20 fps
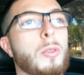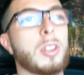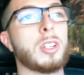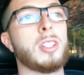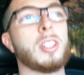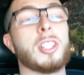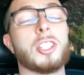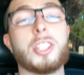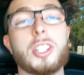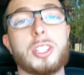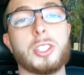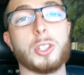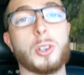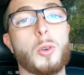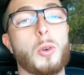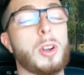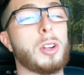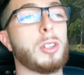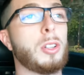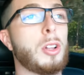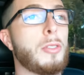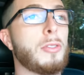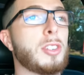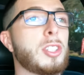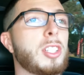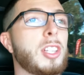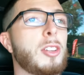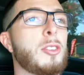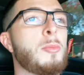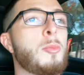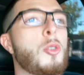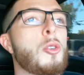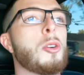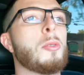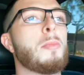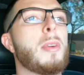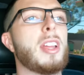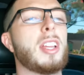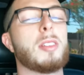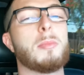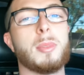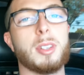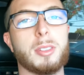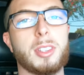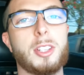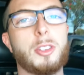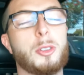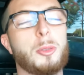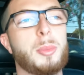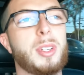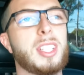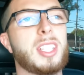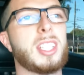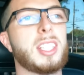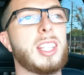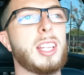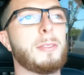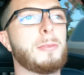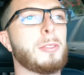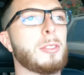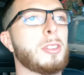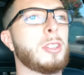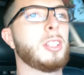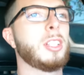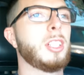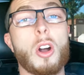we're going to adjust the coilovers a little more, make them a little bit stiffer.